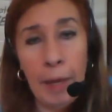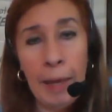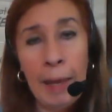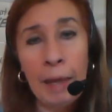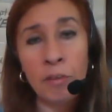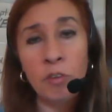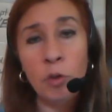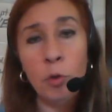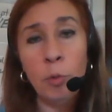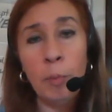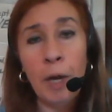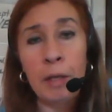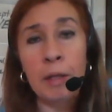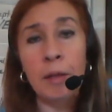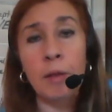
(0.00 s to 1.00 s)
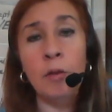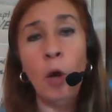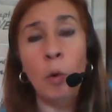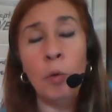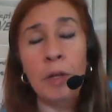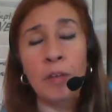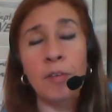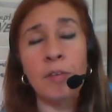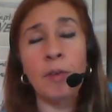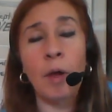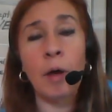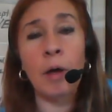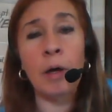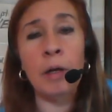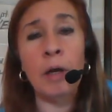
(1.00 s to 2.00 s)
As you might notice, uh,
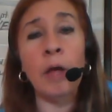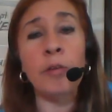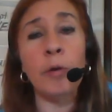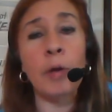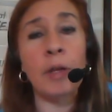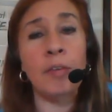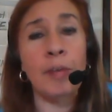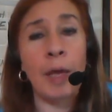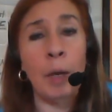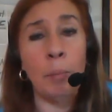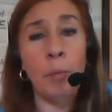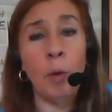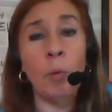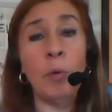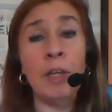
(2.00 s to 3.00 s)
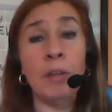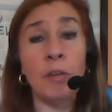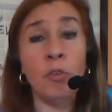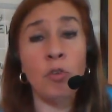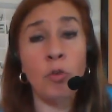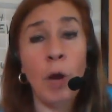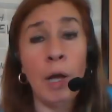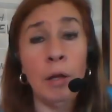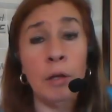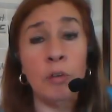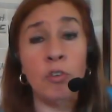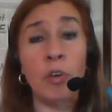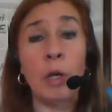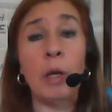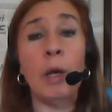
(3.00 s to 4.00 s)
another example with
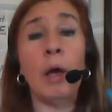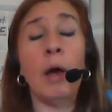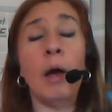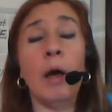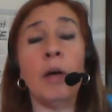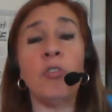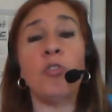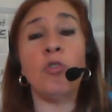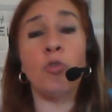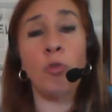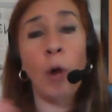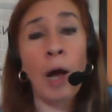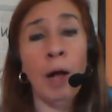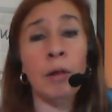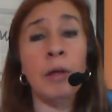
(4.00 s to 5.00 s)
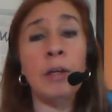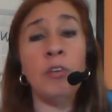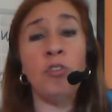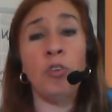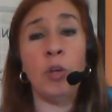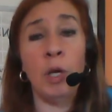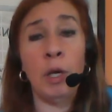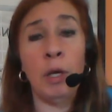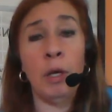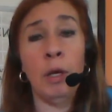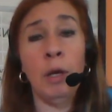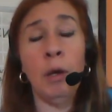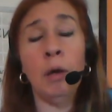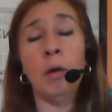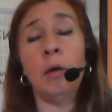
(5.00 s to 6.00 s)
astrology.
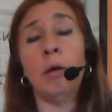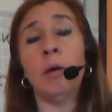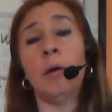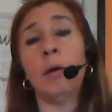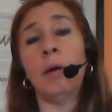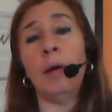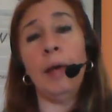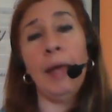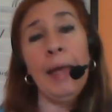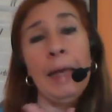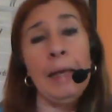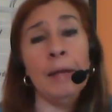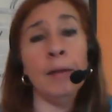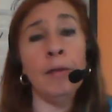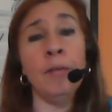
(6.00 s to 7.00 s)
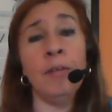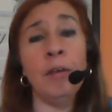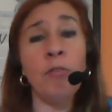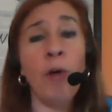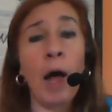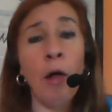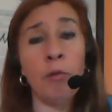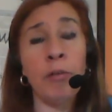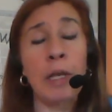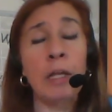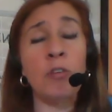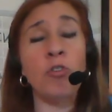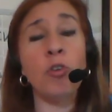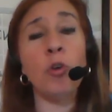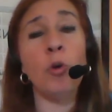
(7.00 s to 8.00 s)
Astrology is
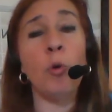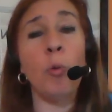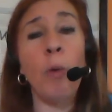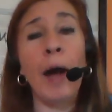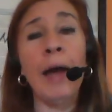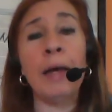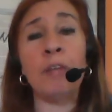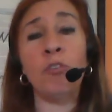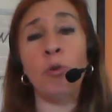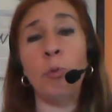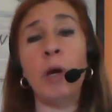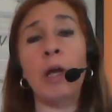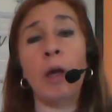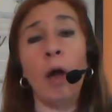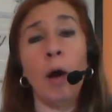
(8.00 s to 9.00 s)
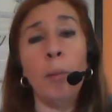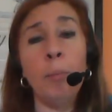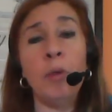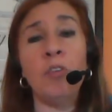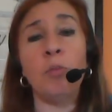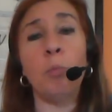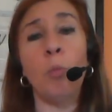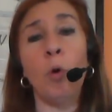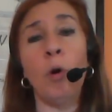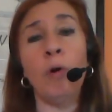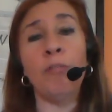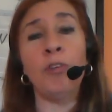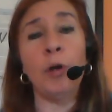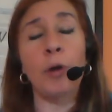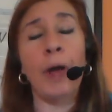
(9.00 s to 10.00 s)
evolving too. Why? To encompass more
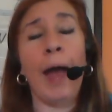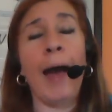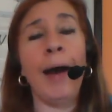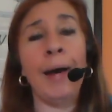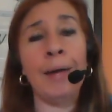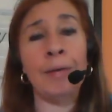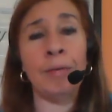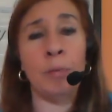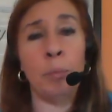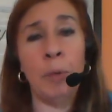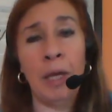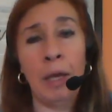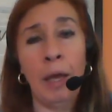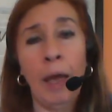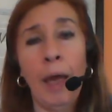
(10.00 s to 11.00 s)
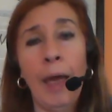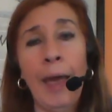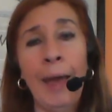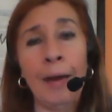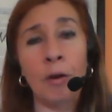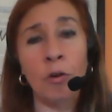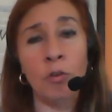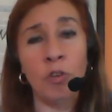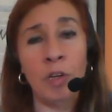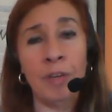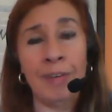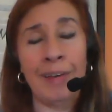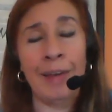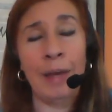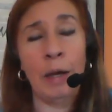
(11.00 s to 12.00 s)
of your cosmic
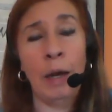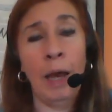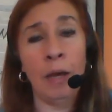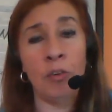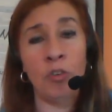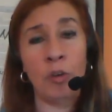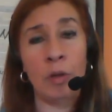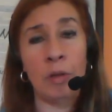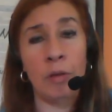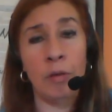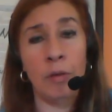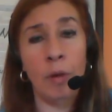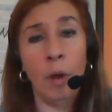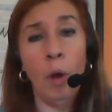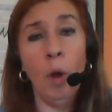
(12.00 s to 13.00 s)
energies and connections.